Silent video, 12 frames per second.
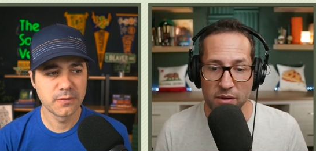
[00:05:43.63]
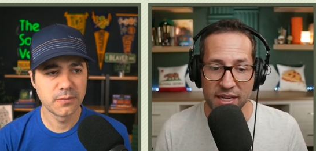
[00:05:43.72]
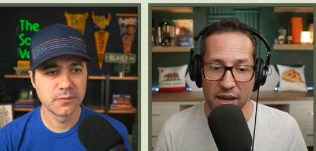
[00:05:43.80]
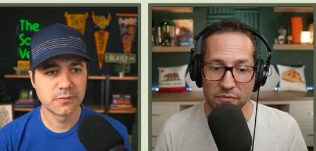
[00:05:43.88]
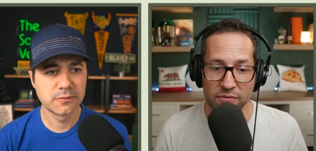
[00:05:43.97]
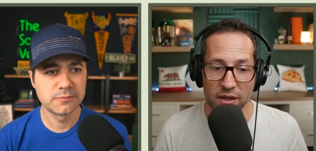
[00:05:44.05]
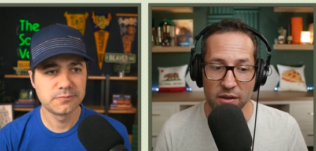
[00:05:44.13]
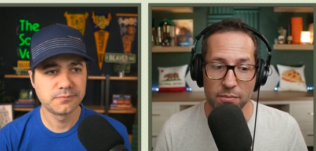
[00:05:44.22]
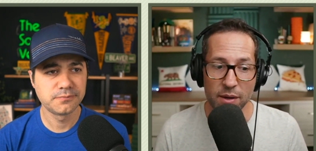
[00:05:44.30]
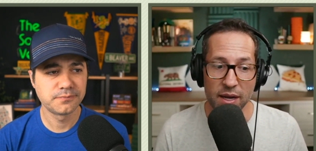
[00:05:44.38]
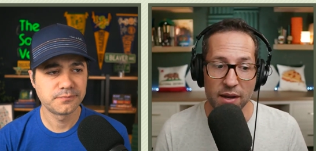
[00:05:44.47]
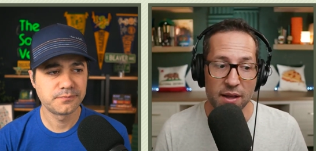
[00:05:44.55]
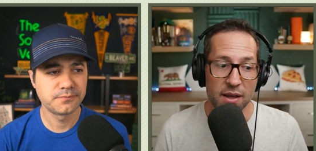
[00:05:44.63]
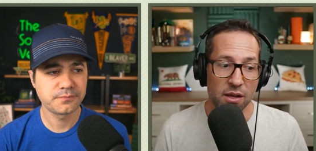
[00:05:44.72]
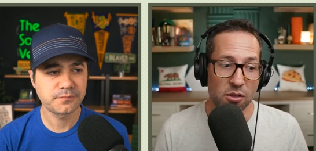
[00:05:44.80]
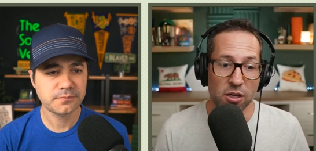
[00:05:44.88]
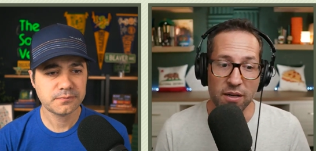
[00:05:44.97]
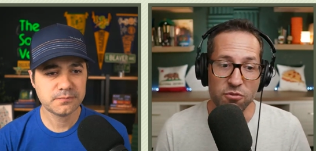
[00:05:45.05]
Speaker 1: downfield. But
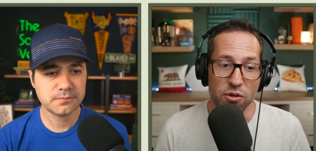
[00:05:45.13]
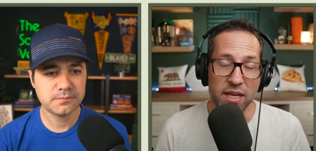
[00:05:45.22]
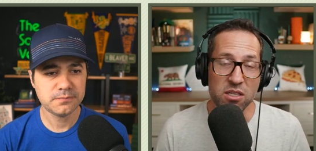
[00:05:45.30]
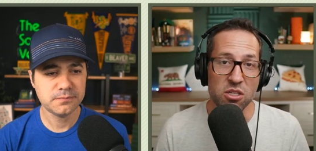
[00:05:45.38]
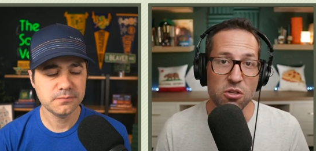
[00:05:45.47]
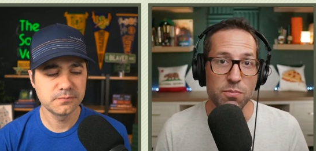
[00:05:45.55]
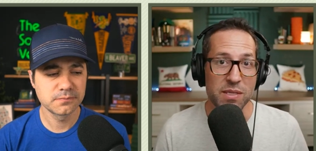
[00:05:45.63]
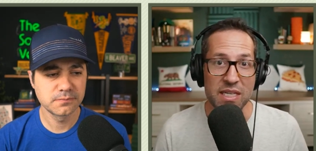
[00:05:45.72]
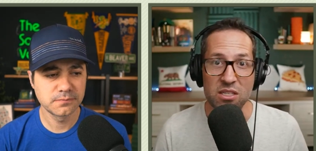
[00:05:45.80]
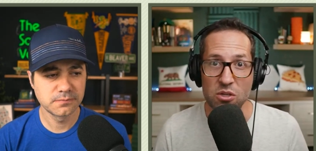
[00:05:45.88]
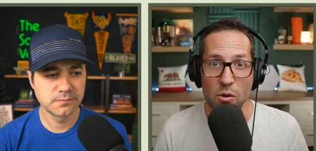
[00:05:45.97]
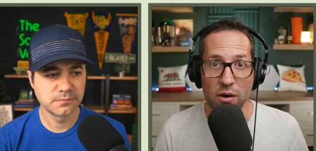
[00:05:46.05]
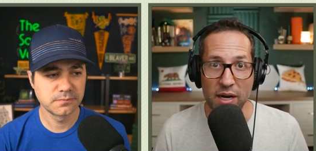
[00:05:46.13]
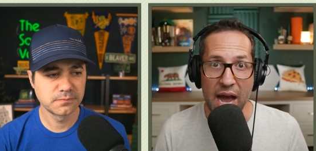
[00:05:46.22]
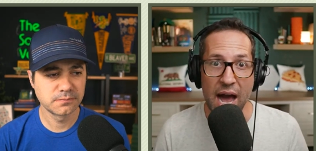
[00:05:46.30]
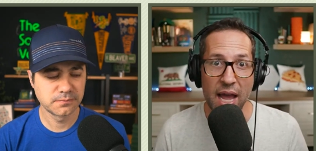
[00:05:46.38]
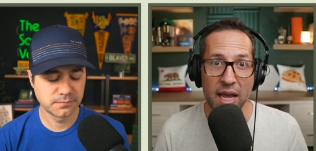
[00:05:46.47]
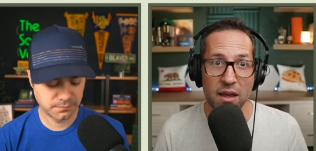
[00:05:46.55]
look, if Drake Stoops is your
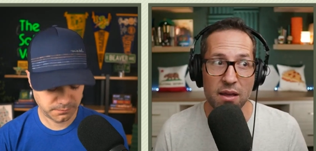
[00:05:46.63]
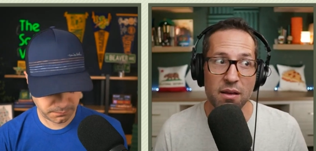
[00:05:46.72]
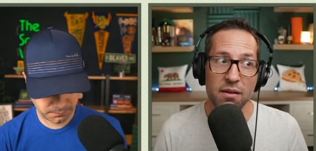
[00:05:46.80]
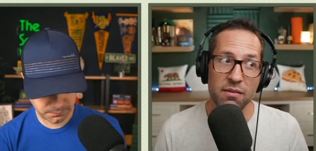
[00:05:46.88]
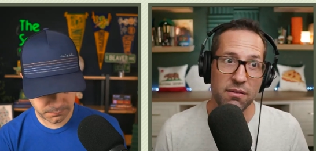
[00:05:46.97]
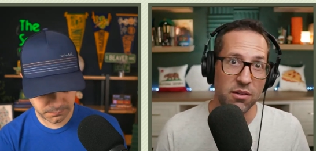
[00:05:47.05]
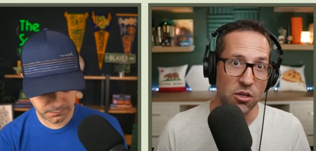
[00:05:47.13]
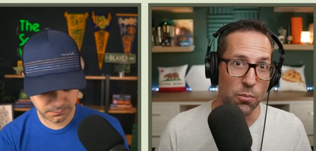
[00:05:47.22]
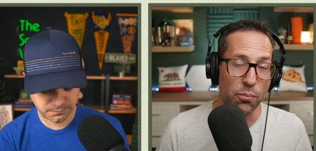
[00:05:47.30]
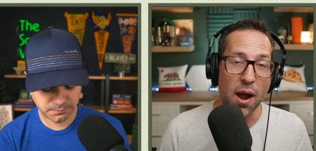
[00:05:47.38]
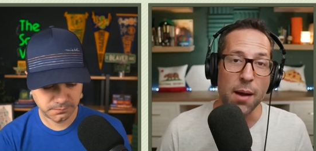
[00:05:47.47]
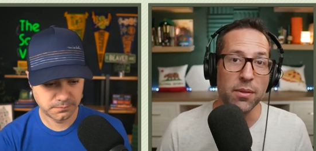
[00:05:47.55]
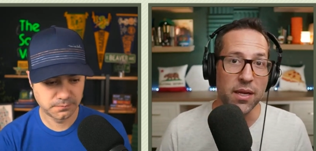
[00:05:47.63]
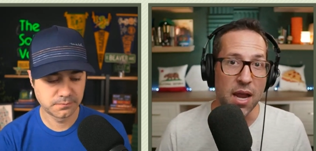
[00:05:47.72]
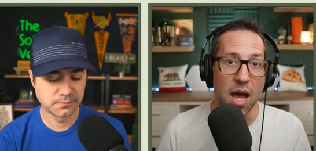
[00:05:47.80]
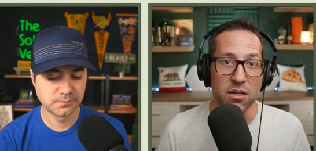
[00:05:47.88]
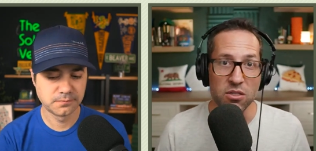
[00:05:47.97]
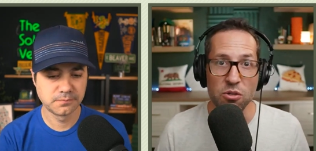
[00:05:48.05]
guy, you're probably
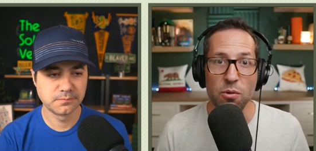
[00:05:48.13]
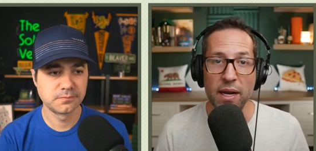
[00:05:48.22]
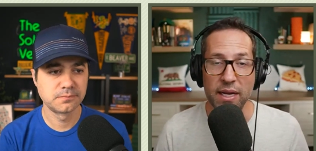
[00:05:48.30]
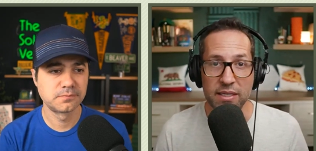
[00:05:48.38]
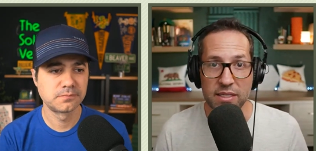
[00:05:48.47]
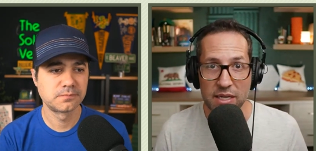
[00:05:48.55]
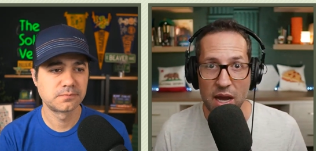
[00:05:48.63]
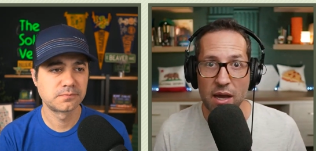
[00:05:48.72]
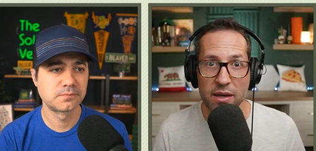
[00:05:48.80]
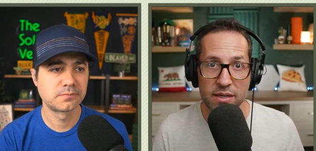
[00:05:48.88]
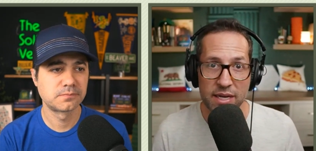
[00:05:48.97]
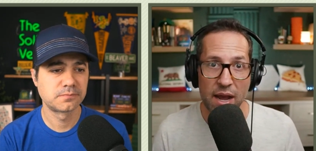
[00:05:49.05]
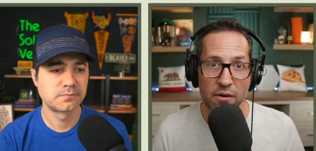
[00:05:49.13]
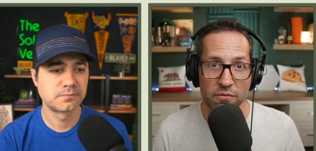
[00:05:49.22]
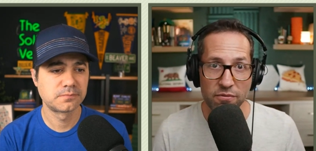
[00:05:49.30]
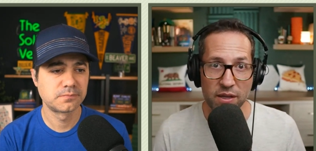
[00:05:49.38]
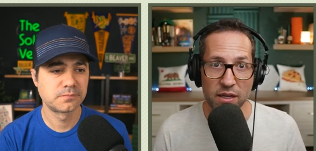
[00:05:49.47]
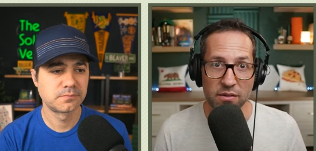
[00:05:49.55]
not doing a ton
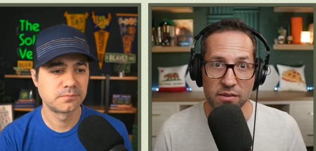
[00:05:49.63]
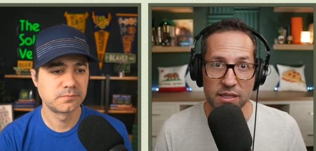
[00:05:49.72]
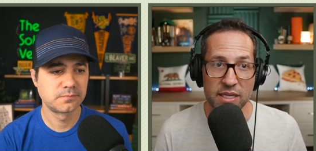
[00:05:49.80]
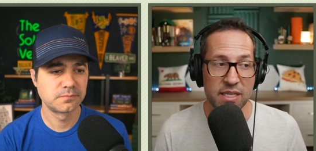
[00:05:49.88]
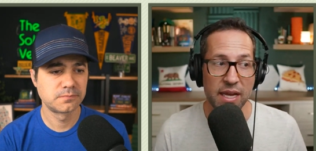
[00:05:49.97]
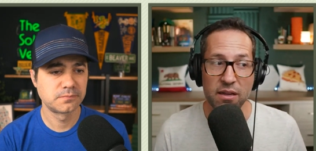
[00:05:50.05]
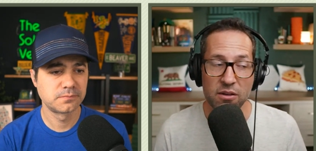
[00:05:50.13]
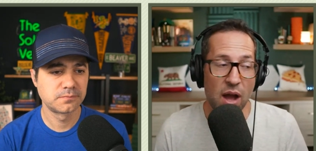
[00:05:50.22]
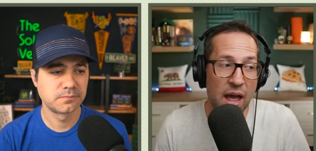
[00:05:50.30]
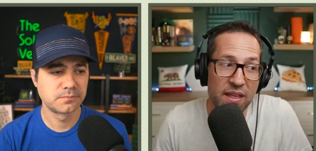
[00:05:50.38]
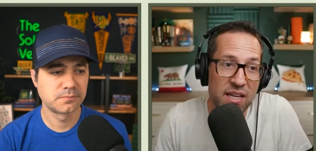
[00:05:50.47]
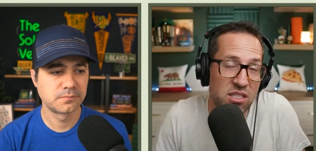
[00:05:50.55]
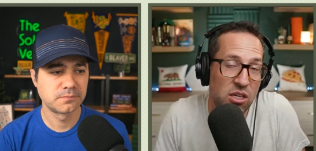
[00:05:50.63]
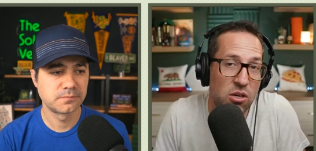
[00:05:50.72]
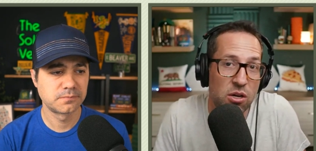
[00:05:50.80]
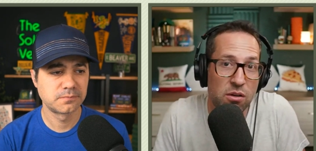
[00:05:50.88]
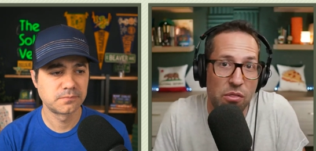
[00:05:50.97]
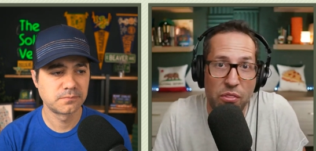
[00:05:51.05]
downfield. He's a, I think he's a
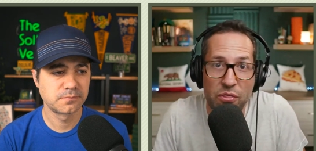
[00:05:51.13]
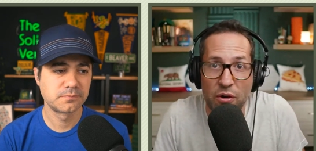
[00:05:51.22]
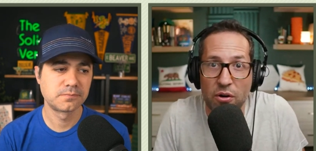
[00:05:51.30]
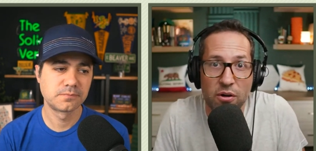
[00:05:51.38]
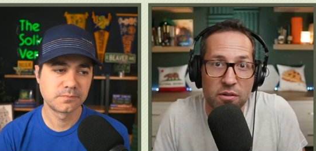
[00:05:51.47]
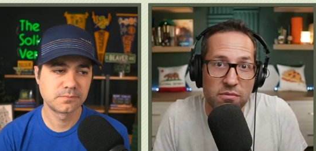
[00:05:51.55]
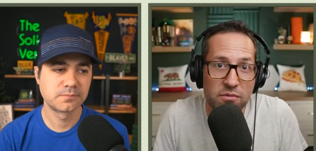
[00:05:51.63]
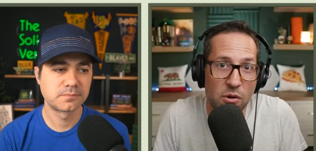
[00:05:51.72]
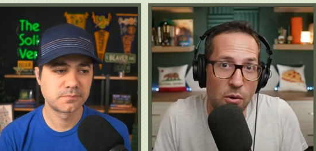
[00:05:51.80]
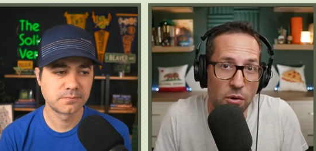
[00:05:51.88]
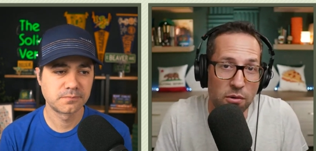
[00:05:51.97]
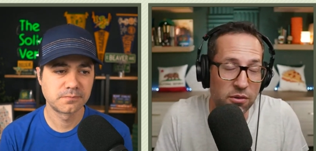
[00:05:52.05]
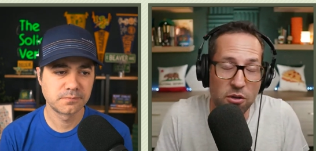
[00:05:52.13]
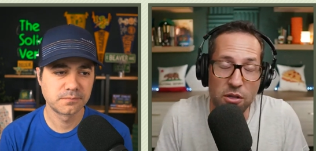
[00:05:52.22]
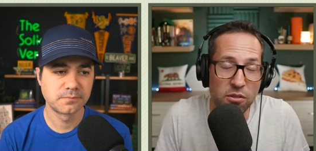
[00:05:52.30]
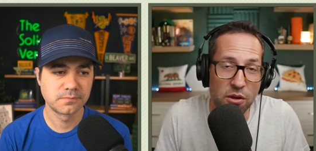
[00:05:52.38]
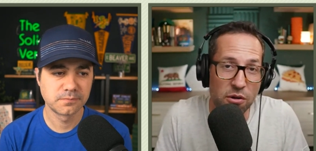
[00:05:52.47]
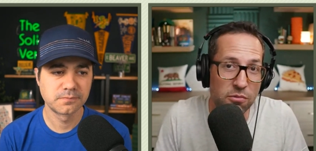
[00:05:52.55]
good third court, good
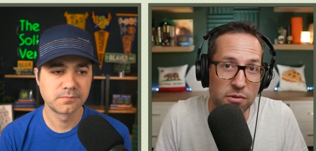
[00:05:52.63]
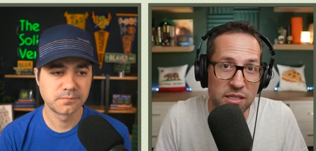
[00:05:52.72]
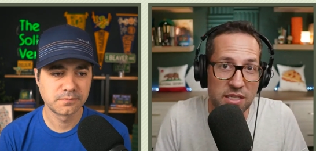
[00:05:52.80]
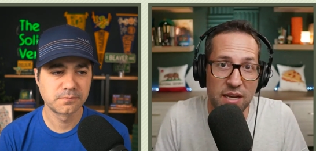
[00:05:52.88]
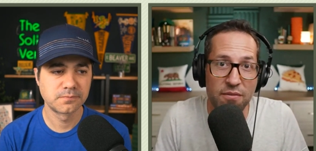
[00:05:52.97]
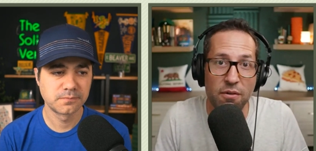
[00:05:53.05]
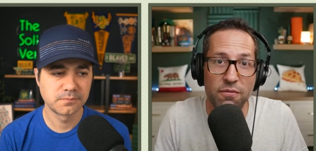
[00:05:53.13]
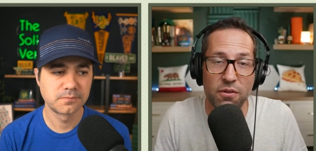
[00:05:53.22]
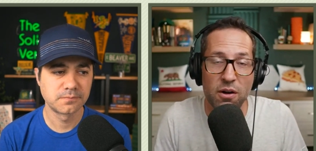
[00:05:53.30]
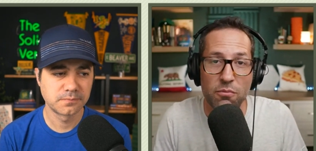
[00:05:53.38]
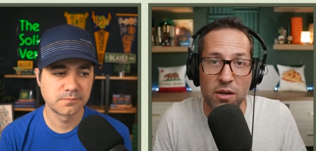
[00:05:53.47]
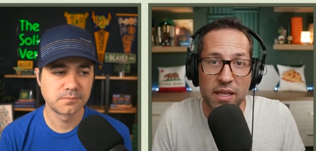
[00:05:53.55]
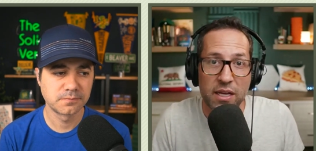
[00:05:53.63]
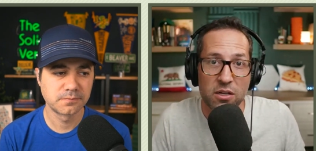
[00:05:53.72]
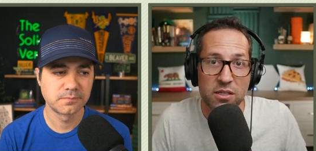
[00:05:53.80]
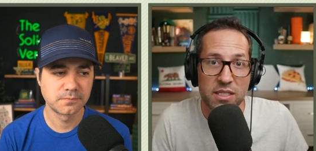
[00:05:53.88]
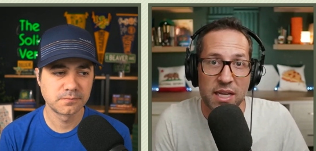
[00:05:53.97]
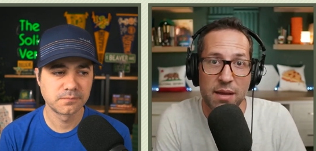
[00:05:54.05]
third receiver for a really good
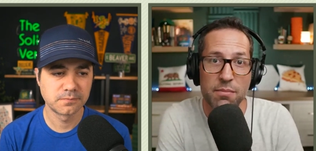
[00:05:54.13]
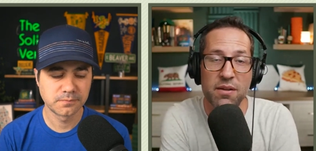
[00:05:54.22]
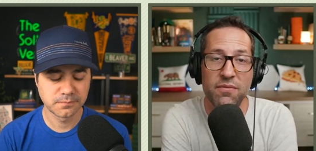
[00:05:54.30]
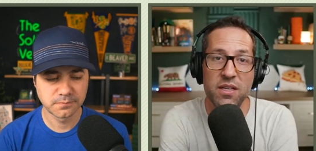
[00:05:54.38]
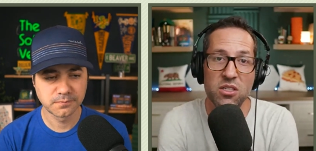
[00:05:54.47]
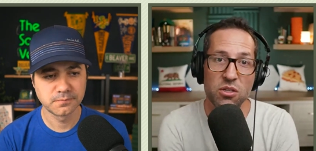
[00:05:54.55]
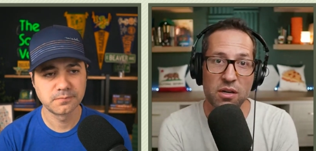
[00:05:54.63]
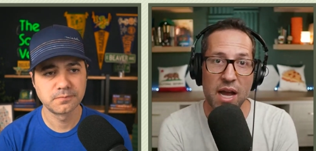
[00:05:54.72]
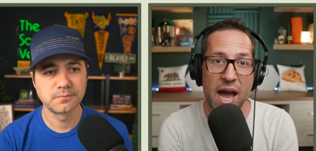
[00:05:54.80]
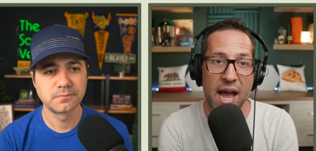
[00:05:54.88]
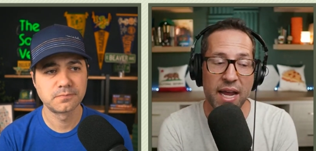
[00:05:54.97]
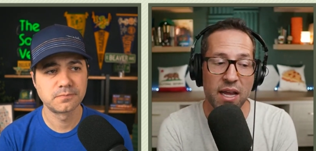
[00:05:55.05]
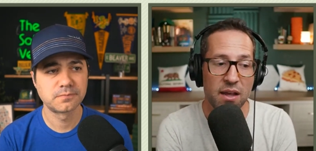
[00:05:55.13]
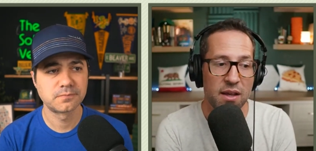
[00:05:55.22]
team. But if he's your guy,